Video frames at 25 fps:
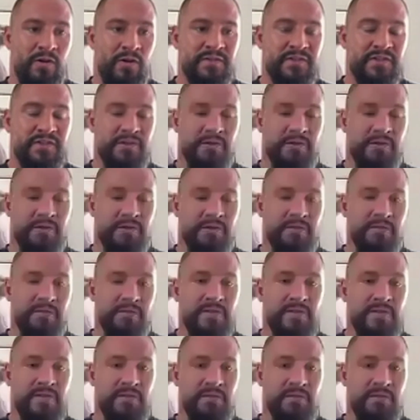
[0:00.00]
So
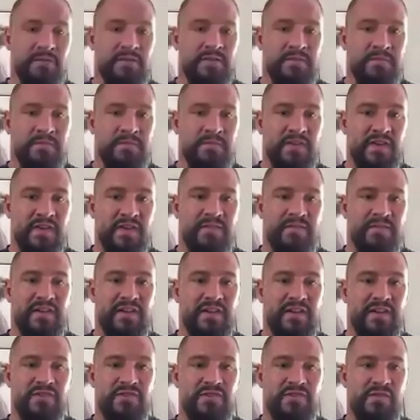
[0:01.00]
to have that
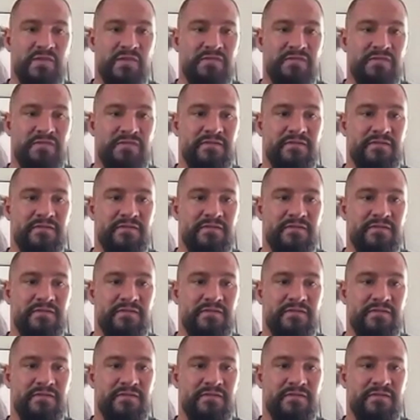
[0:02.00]
sort of,